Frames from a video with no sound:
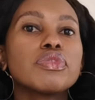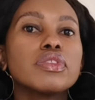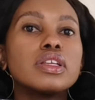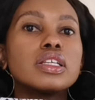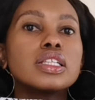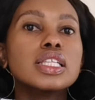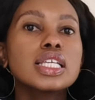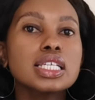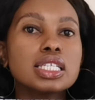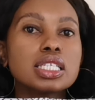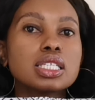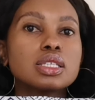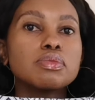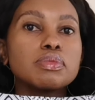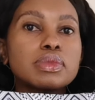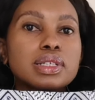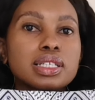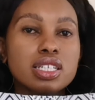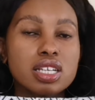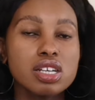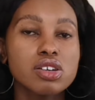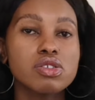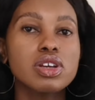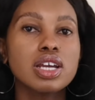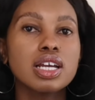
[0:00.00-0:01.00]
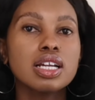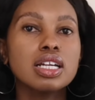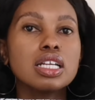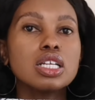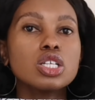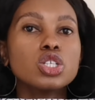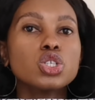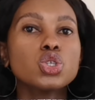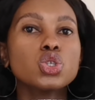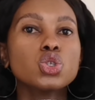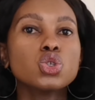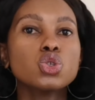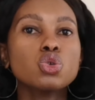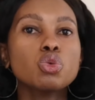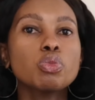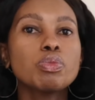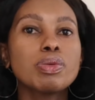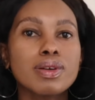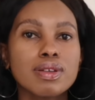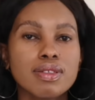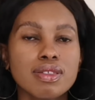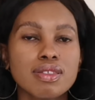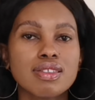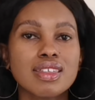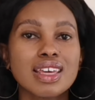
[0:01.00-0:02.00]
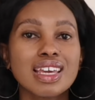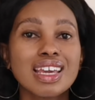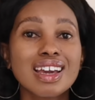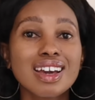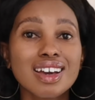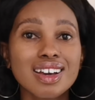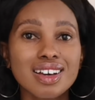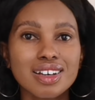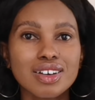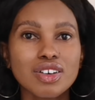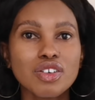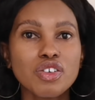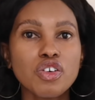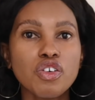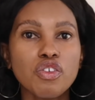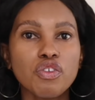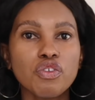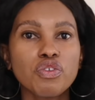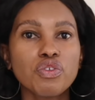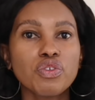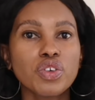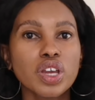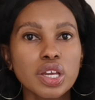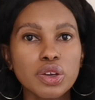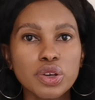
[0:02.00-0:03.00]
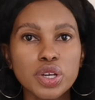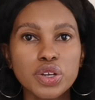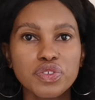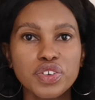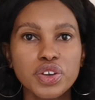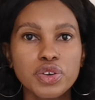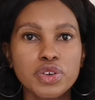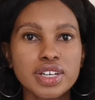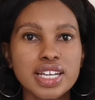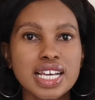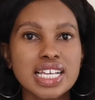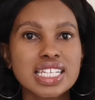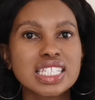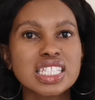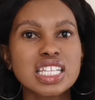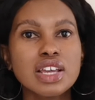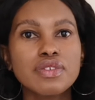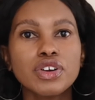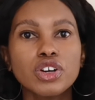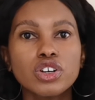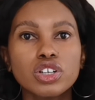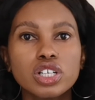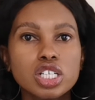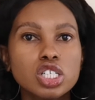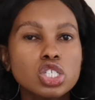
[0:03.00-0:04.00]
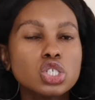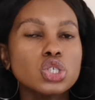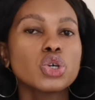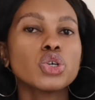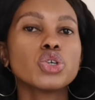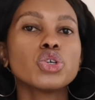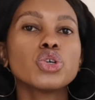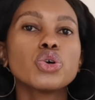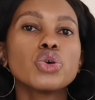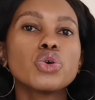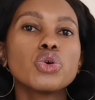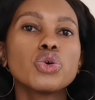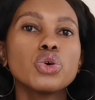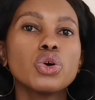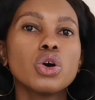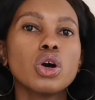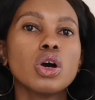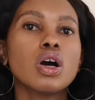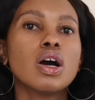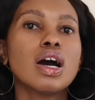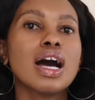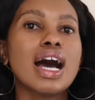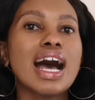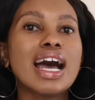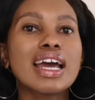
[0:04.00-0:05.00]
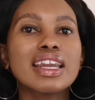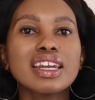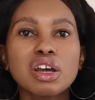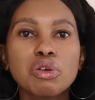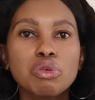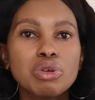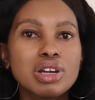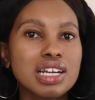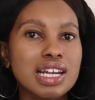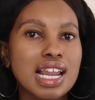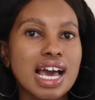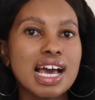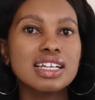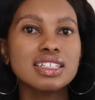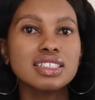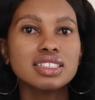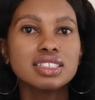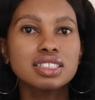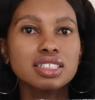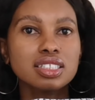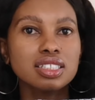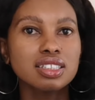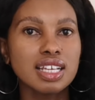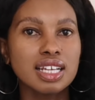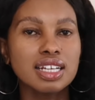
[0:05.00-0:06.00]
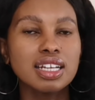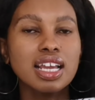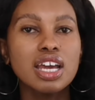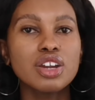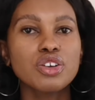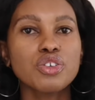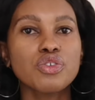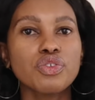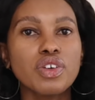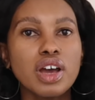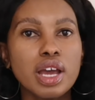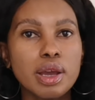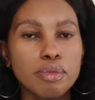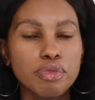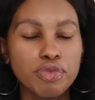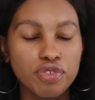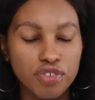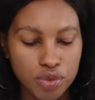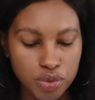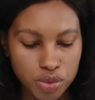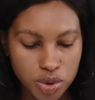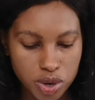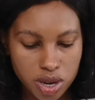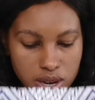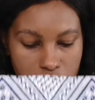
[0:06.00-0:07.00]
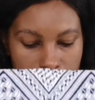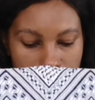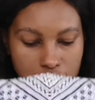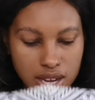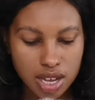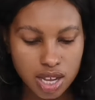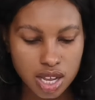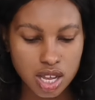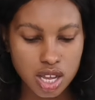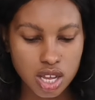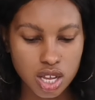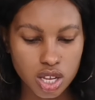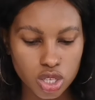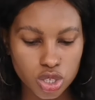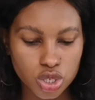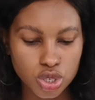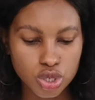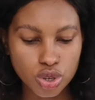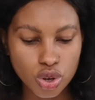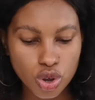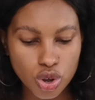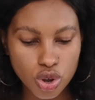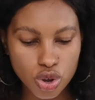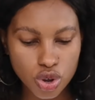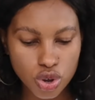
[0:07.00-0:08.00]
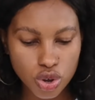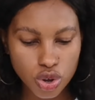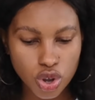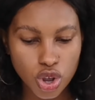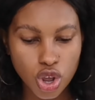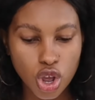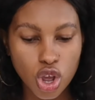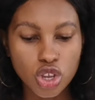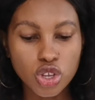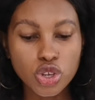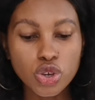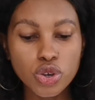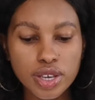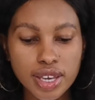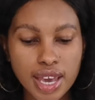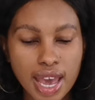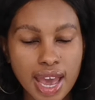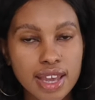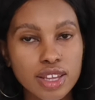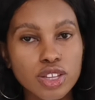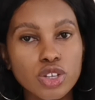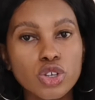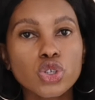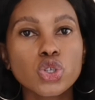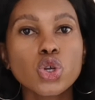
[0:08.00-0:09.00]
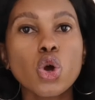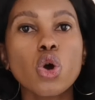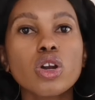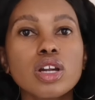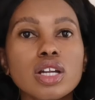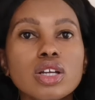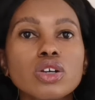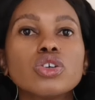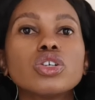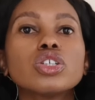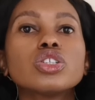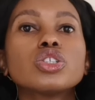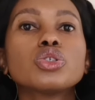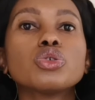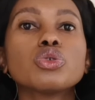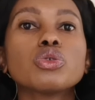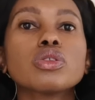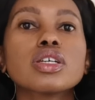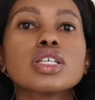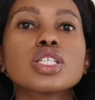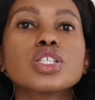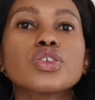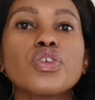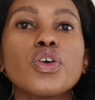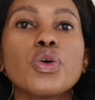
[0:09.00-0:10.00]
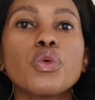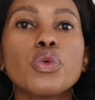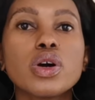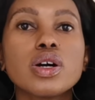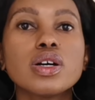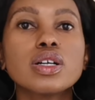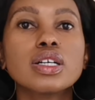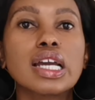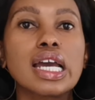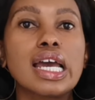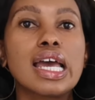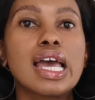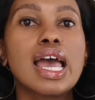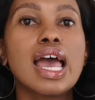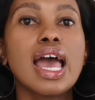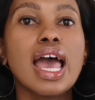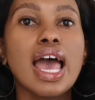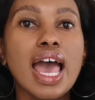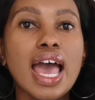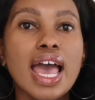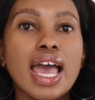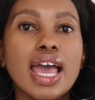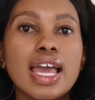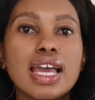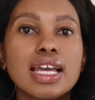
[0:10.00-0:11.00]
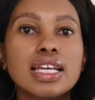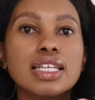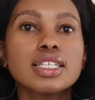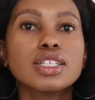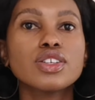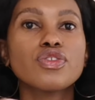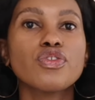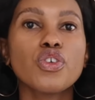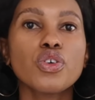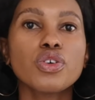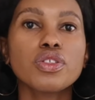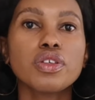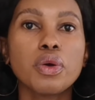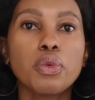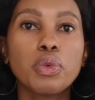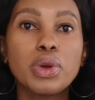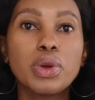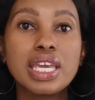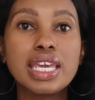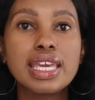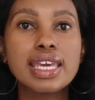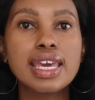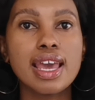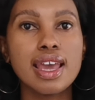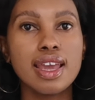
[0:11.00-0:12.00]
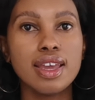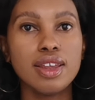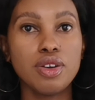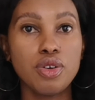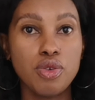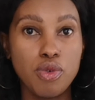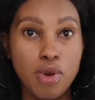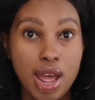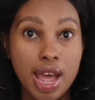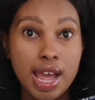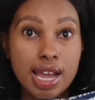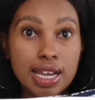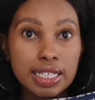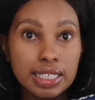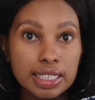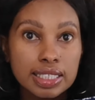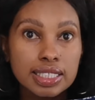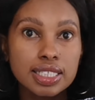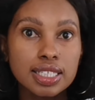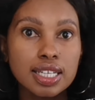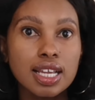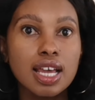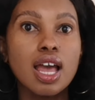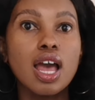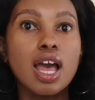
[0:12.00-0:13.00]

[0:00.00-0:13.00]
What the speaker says: This material is super thick, very, very nice. Never gonna show you underwear lines and that kind of vibe for work. So you totally could do this for work and for the weekend, right?